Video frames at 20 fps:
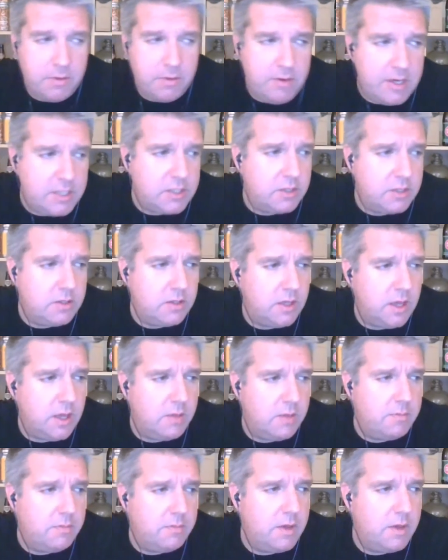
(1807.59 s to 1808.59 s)
Richard,
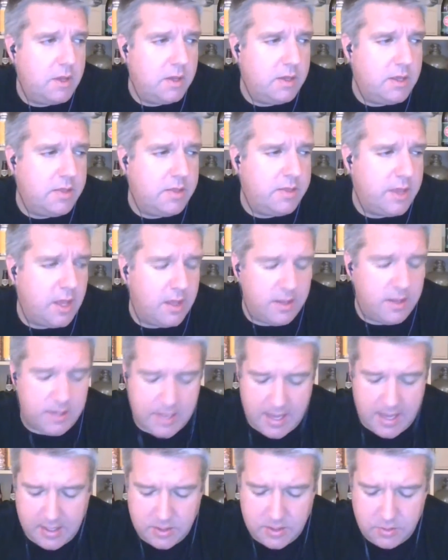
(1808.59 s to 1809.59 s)
um, early in the early
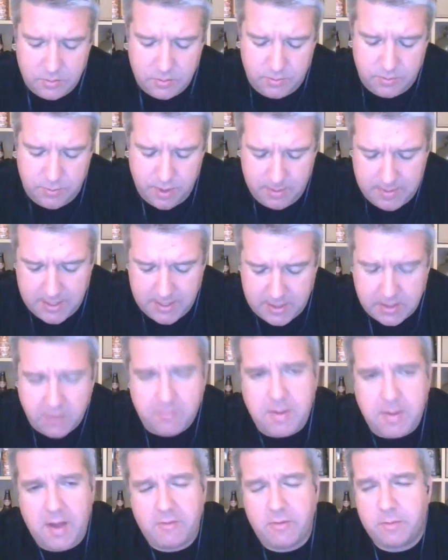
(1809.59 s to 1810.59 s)
days, would bring me
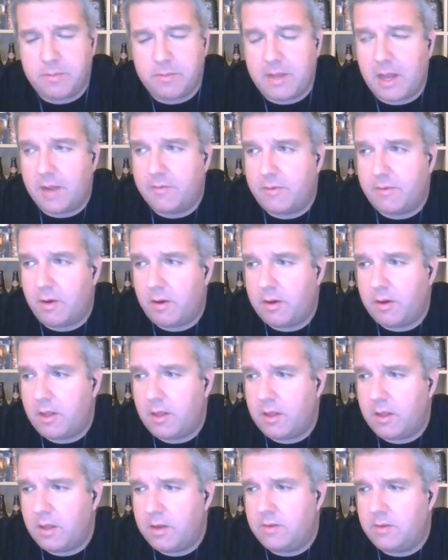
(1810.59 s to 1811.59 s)
stuff back from
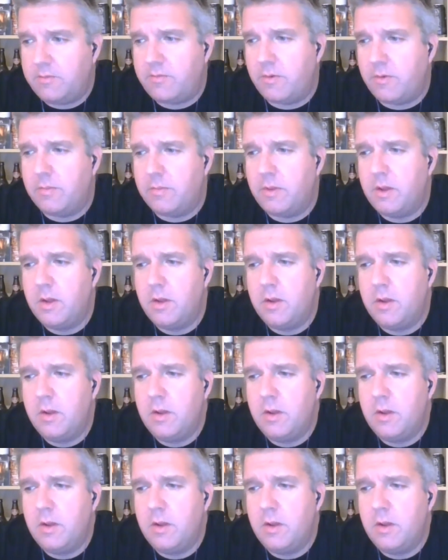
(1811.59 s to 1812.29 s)
California and from